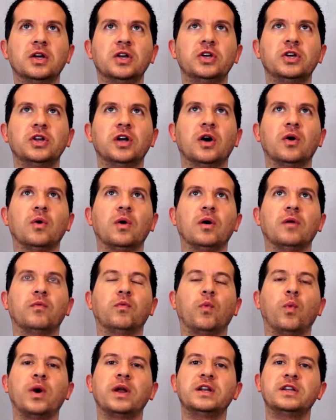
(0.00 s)

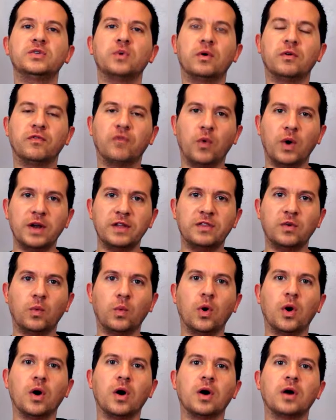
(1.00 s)
wanting to avoid the
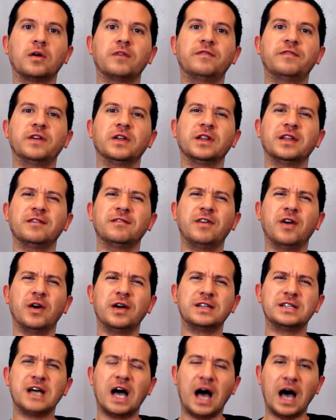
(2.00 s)
work, feeling
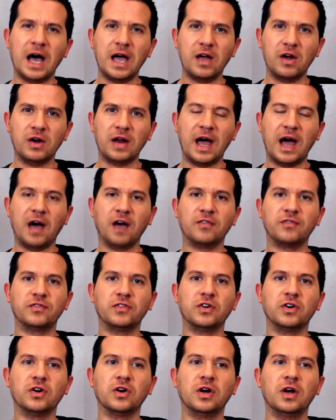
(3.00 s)
very tired
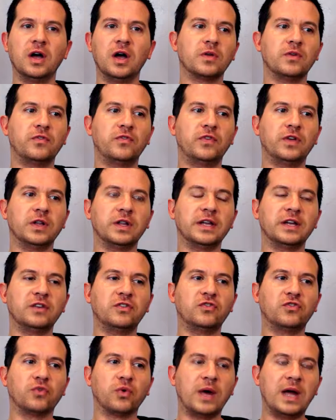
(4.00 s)
after,
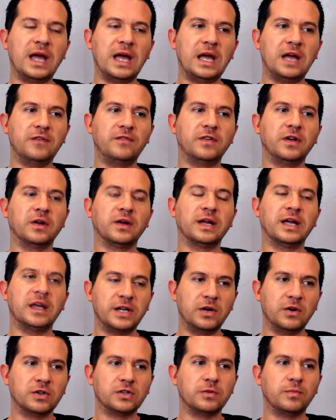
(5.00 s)
feeling drained,
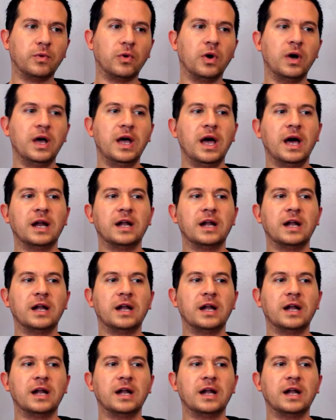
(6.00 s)
feeling irritable.